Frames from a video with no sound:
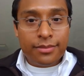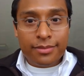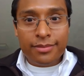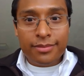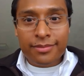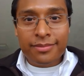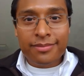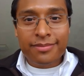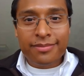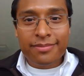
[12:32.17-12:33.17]

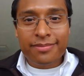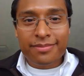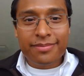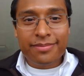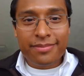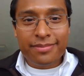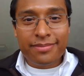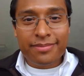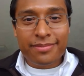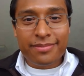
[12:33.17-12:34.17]

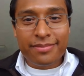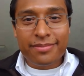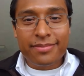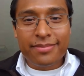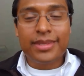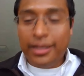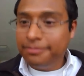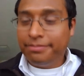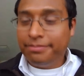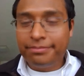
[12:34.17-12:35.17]

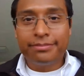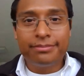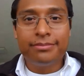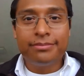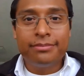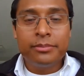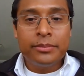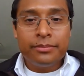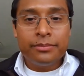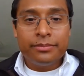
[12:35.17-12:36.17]

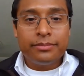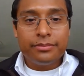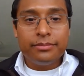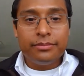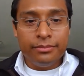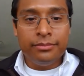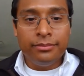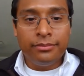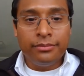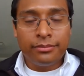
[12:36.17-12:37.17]

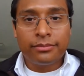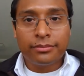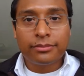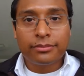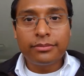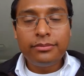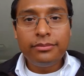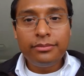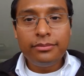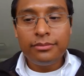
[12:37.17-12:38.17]

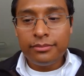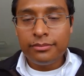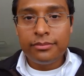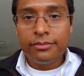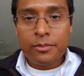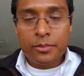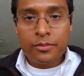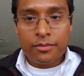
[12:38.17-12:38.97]
(not speaking)